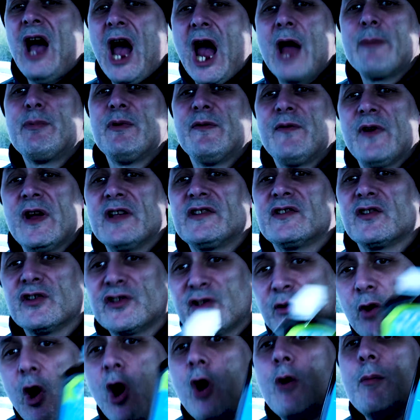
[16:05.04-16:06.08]
I prefer to go
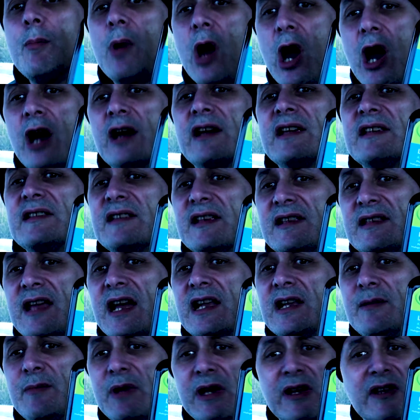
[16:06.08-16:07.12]
to Home Bargains in
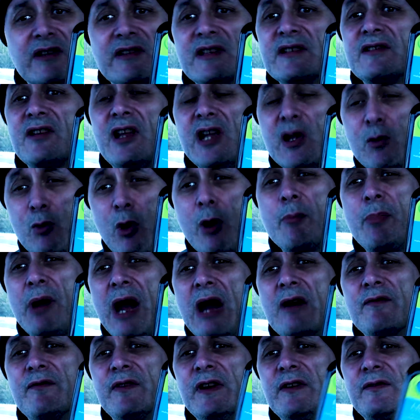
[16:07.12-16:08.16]
Denby because it's only one
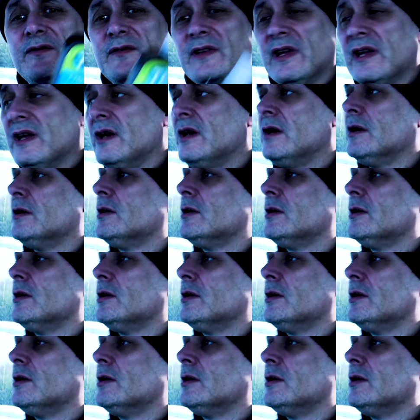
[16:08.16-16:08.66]
pound fifty.